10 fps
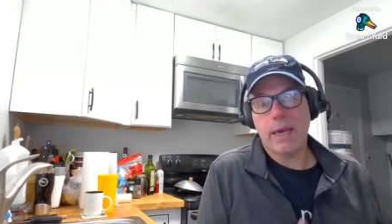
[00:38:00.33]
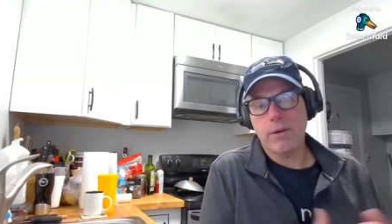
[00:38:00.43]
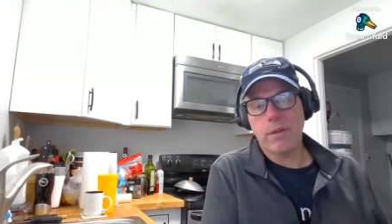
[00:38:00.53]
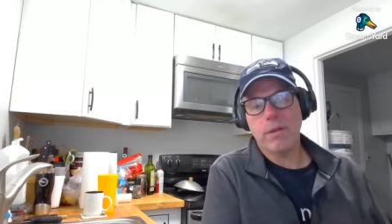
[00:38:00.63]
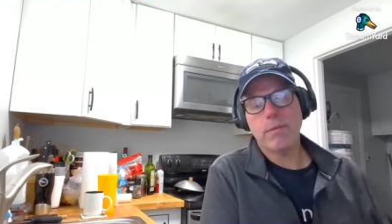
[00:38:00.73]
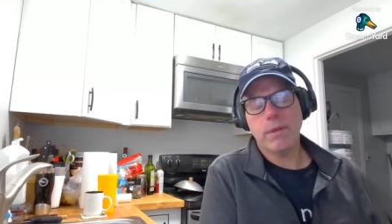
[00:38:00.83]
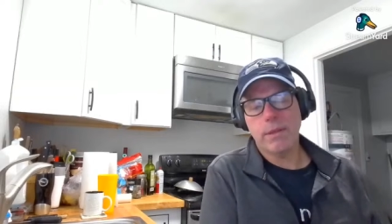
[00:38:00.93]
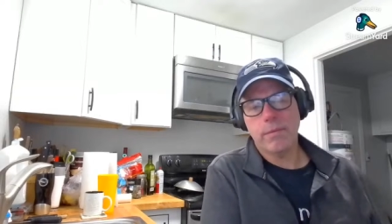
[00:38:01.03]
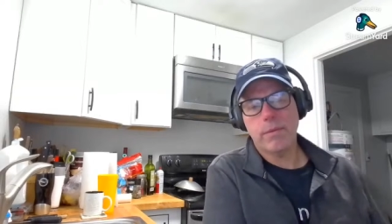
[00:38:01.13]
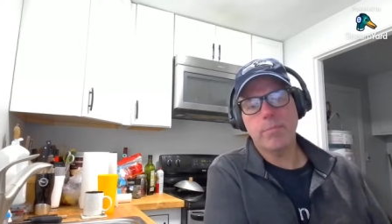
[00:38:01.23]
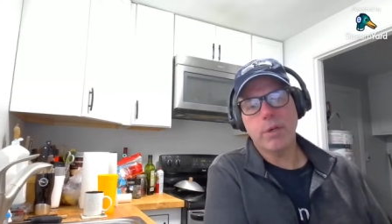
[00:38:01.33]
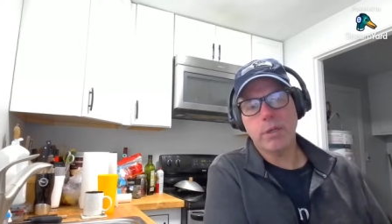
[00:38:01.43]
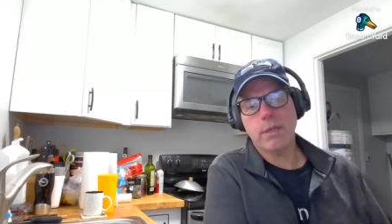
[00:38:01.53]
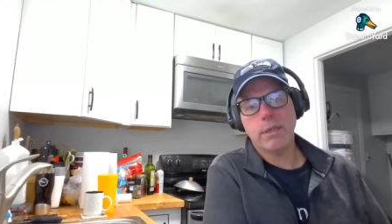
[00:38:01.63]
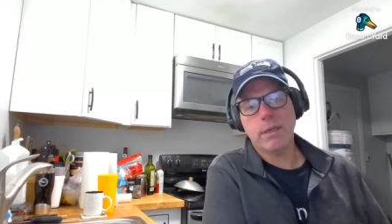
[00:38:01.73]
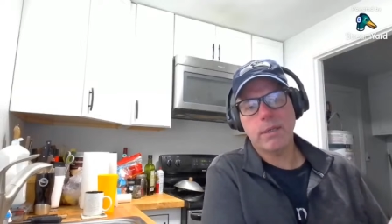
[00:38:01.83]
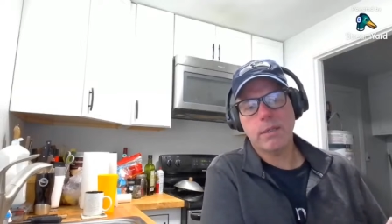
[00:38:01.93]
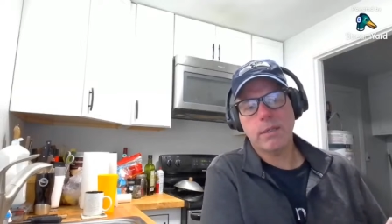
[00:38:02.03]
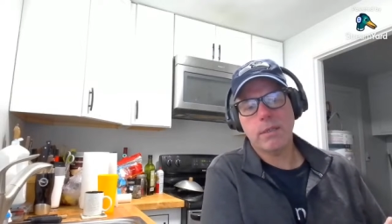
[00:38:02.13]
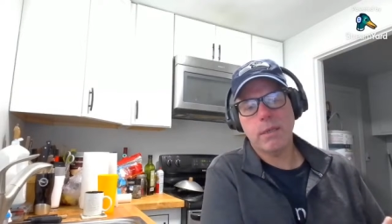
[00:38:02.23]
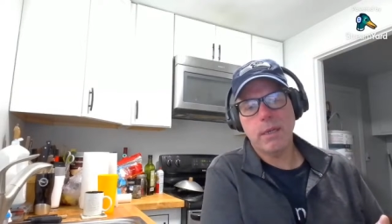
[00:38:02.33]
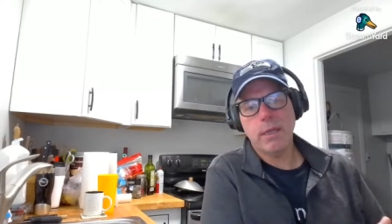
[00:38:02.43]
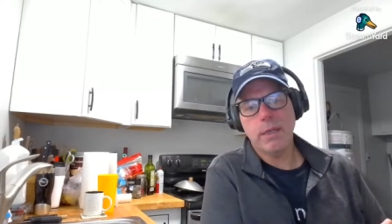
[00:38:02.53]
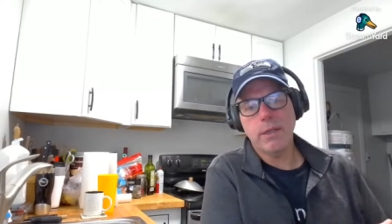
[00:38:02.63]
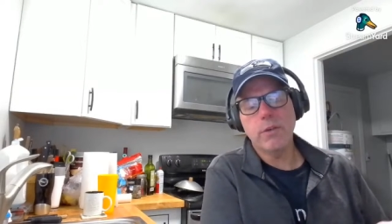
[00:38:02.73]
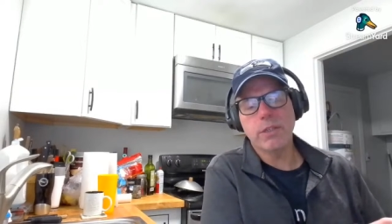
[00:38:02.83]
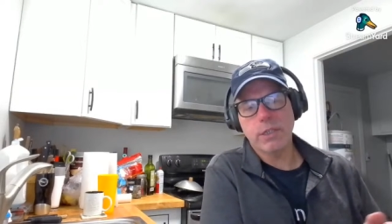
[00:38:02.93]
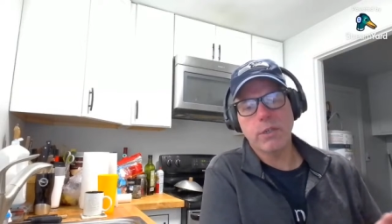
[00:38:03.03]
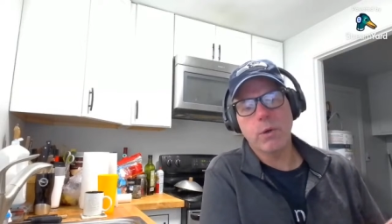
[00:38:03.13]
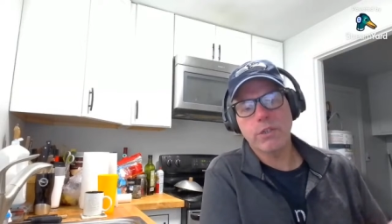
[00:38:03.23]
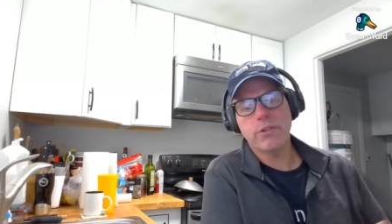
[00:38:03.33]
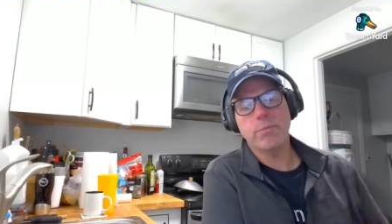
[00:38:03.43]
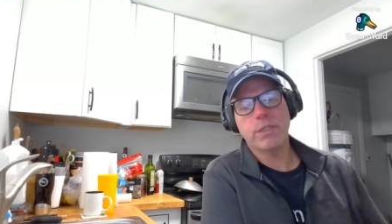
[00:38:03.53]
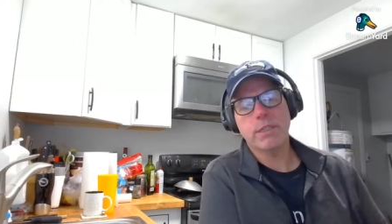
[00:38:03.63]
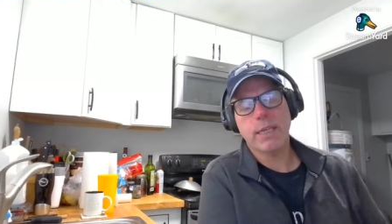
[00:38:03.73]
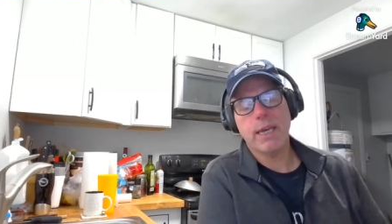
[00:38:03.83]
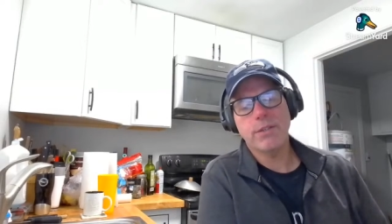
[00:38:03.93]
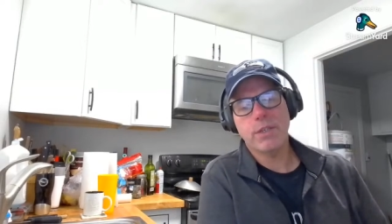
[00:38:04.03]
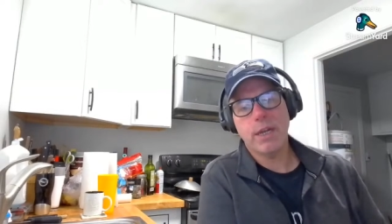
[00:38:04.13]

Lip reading: handle the book uses Nordstrom's as a case